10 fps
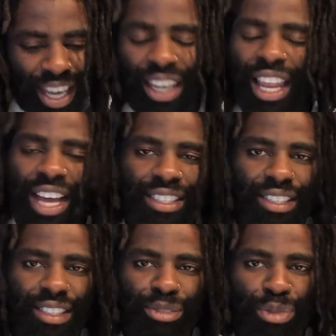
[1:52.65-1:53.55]
and
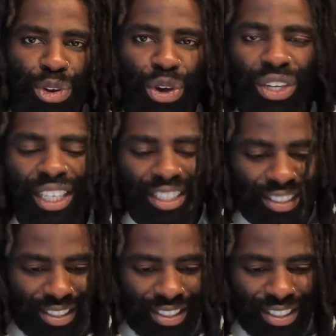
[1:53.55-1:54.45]
last but not
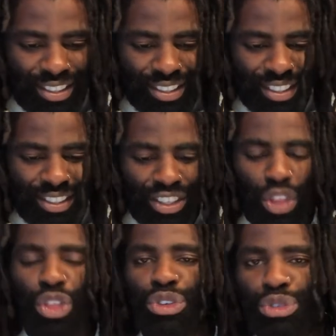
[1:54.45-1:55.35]
least,
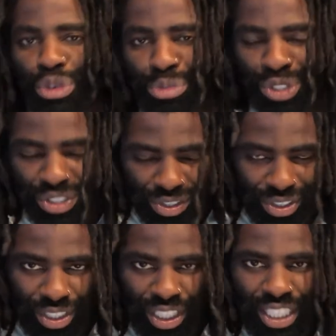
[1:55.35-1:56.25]
the
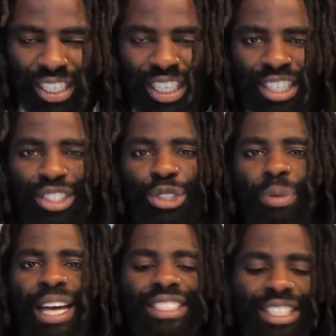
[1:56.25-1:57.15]
scrumptious,
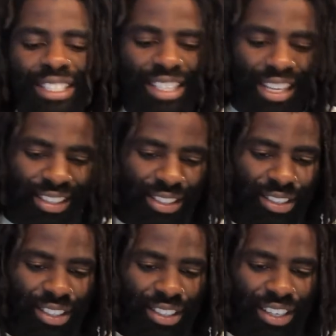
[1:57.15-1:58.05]
spicy scent
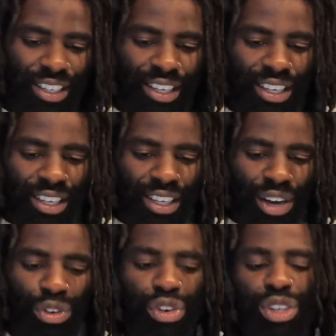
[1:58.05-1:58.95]

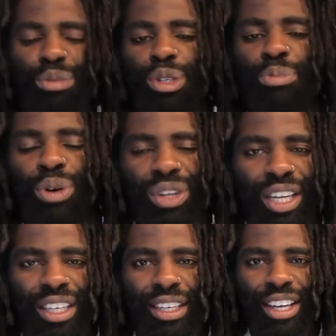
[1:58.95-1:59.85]
of Christmas
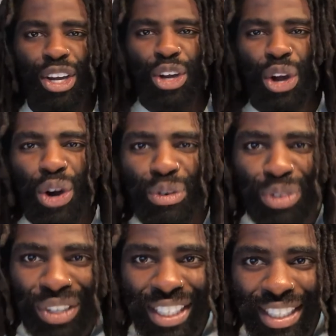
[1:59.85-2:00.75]
pudding covered